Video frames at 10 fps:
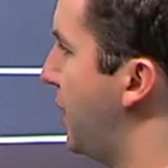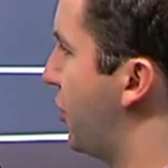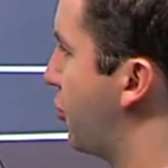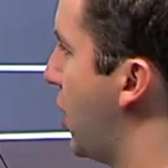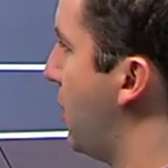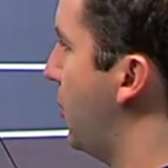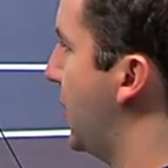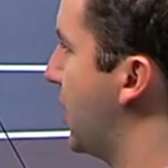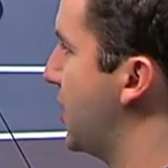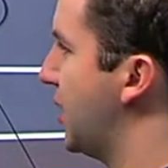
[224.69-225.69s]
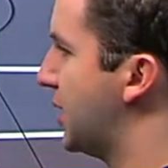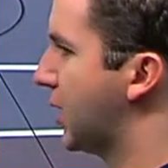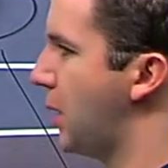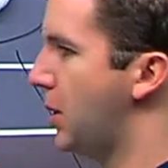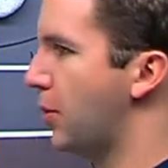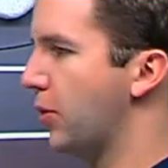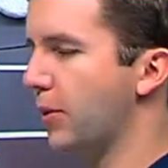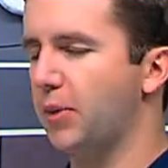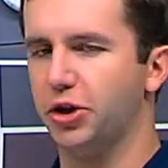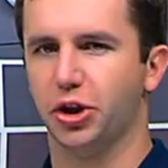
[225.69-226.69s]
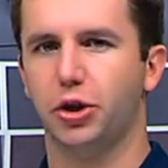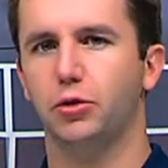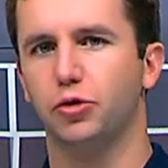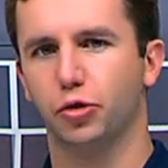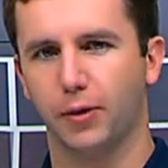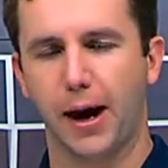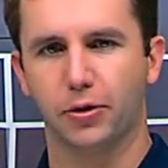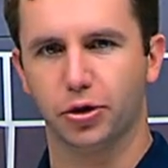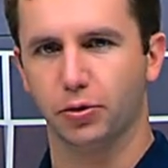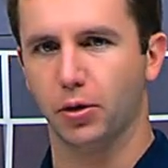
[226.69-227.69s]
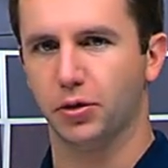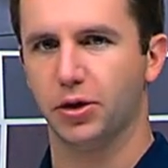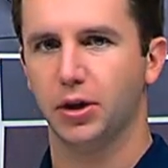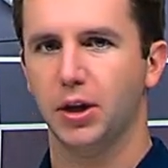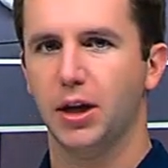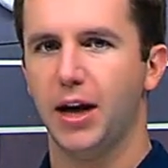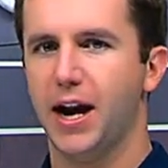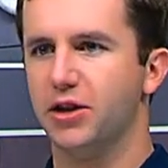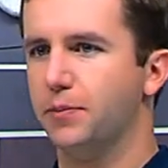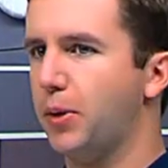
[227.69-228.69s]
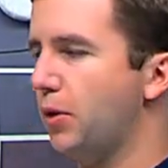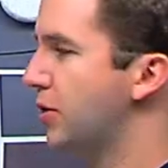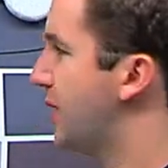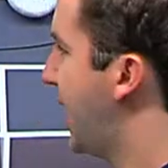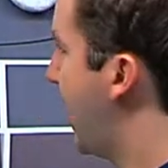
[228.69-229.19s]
into trouble because he has to come up with a bunch of huge ground strokes as opposed to